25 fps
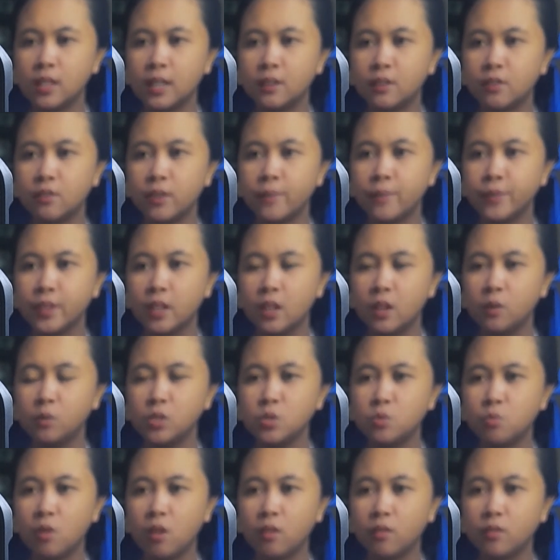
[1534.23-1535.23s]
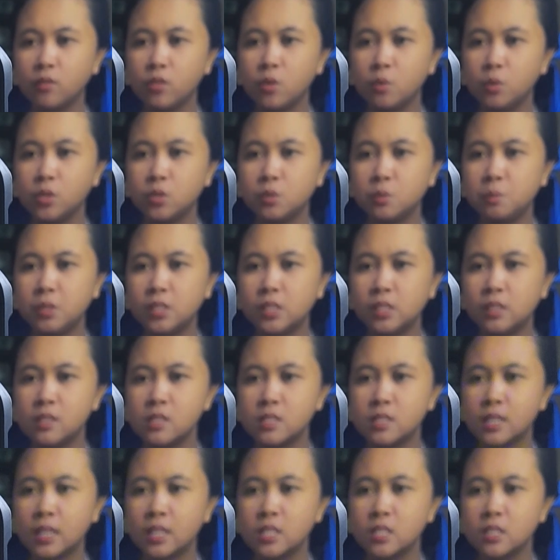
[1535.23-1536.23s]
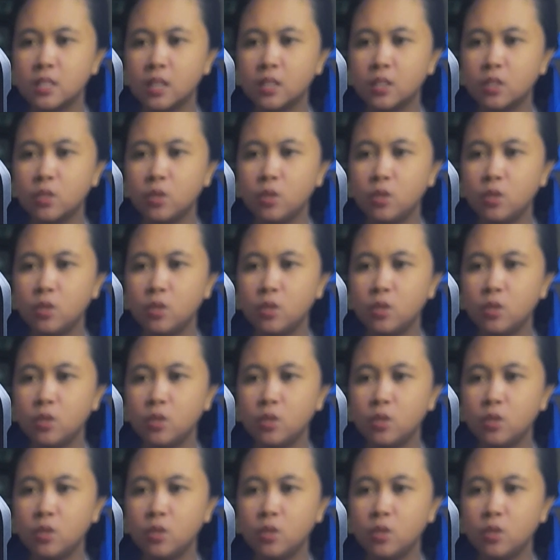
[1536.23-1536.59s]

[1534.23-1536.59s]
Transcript: Clarivan. What's wrong? You were too busy these days that